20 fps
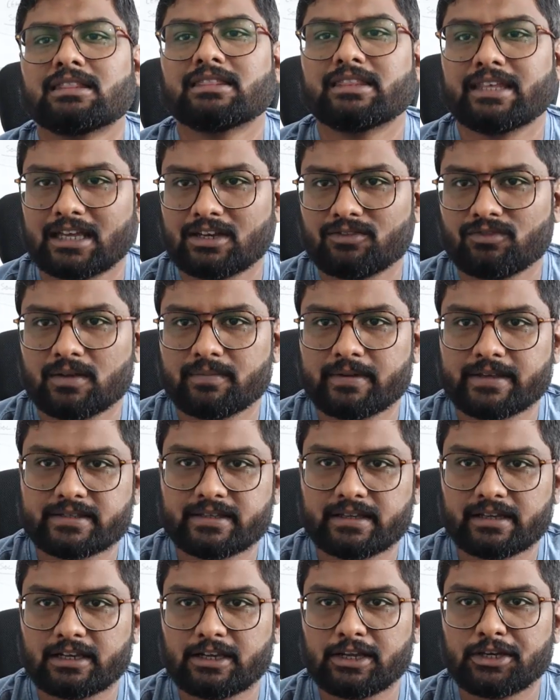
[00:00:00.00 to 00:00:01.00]
Then we
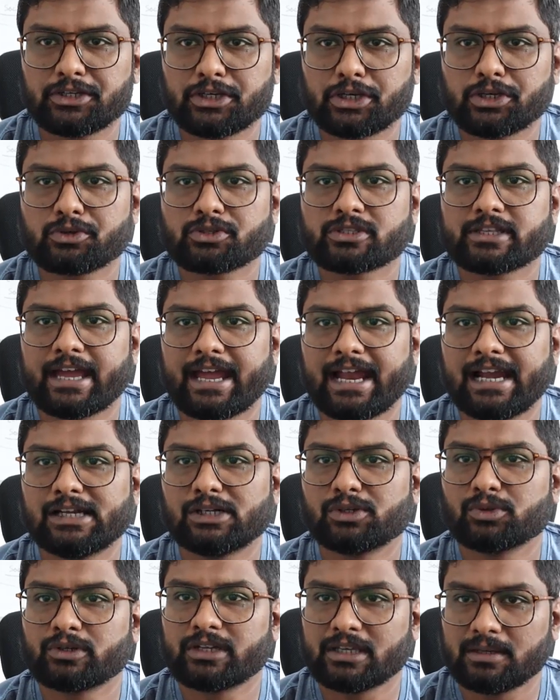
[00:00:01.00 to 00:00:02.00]
basically introduce the L
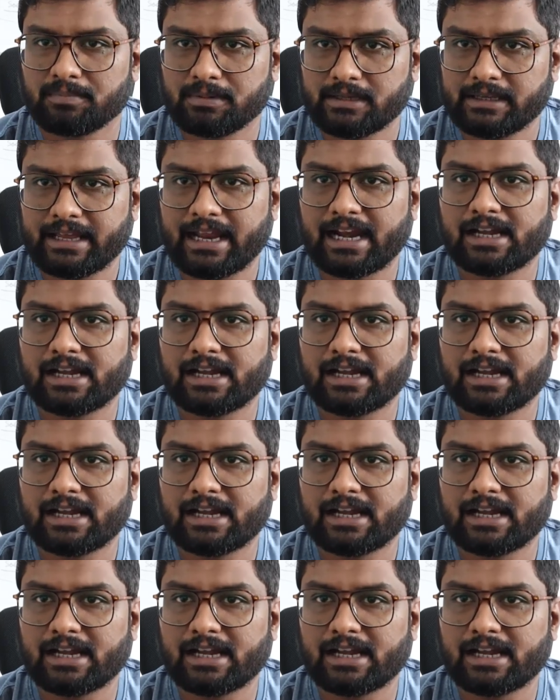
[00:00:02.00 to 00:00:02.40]
two T P.